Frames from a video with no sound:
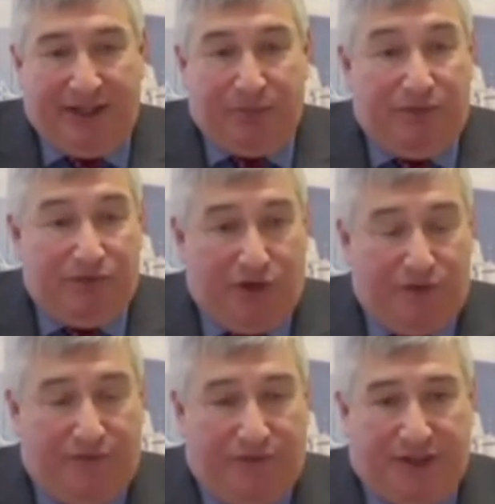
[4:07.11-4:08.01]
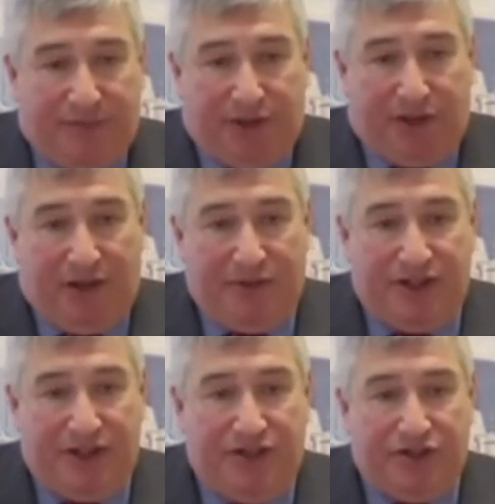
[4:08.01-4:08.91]
And we've known for some time
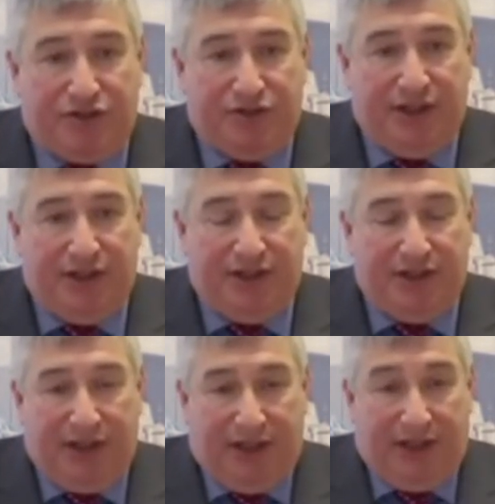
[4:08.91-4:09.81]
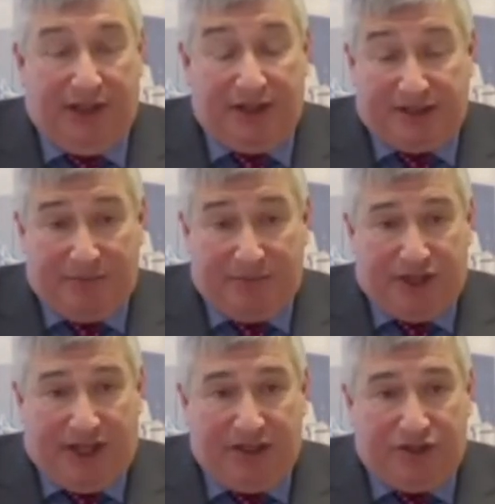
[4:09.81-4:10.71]
as an industry that at some
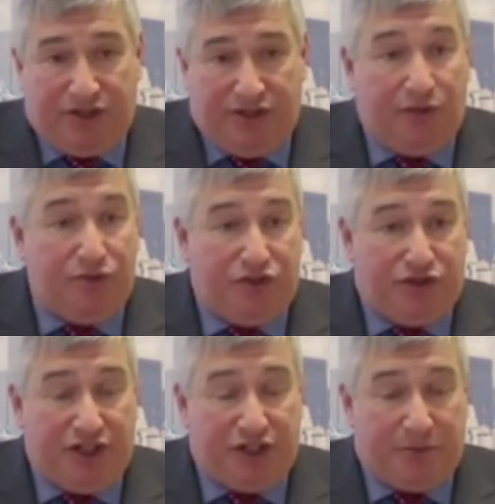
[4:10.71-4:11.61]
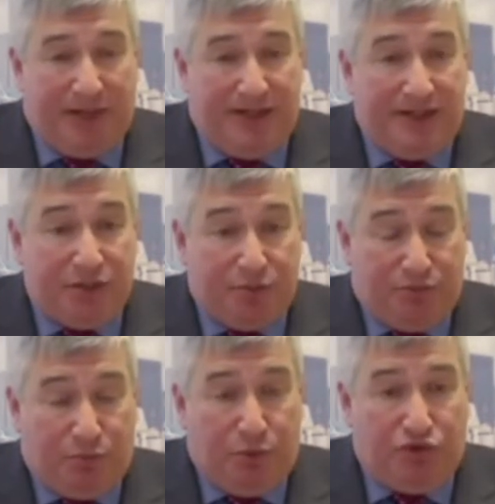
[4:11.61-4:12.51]
stage, those address spacings
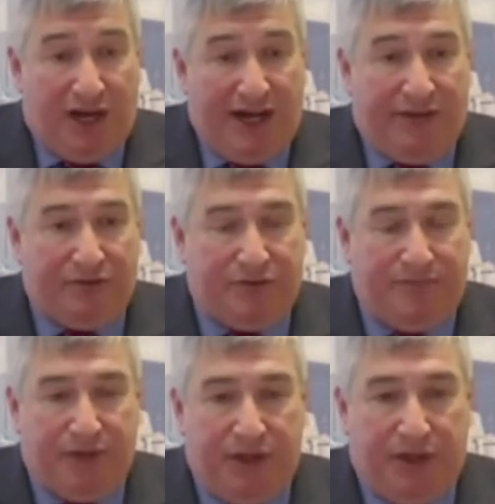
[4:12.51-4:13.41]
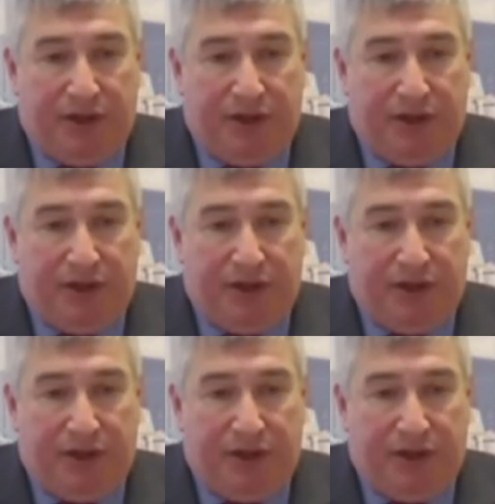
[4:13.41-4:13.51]
would, would run out.